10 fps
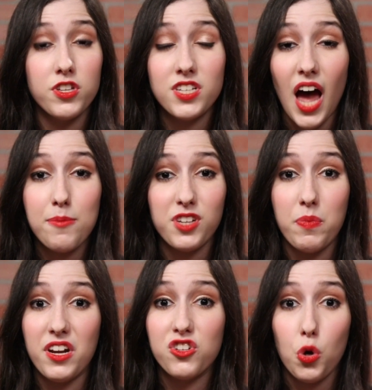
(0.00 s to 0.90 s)
the times I've
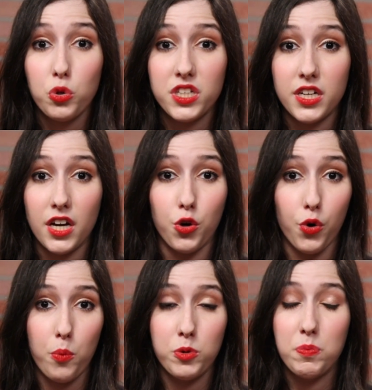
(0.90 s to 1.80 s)
been assaulted and
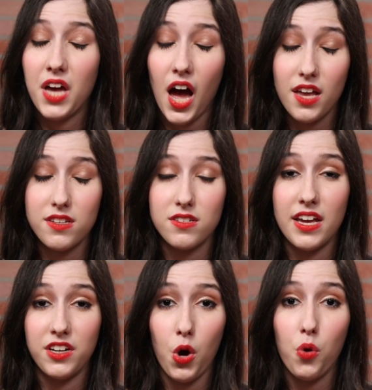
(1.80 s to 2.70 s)
groped because
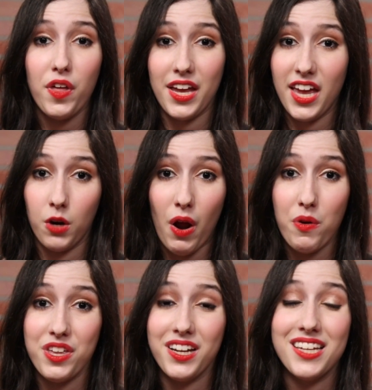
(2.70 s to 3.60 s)
they know they can get away
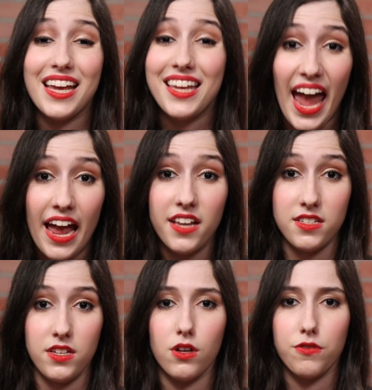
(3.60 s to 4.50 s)
with it because I can't
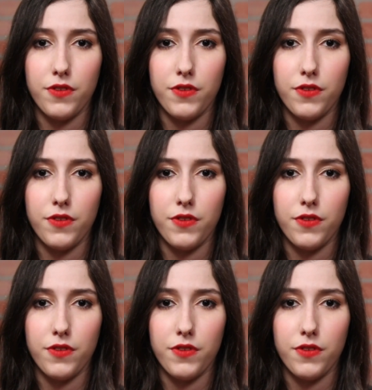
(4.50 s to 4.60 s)
see their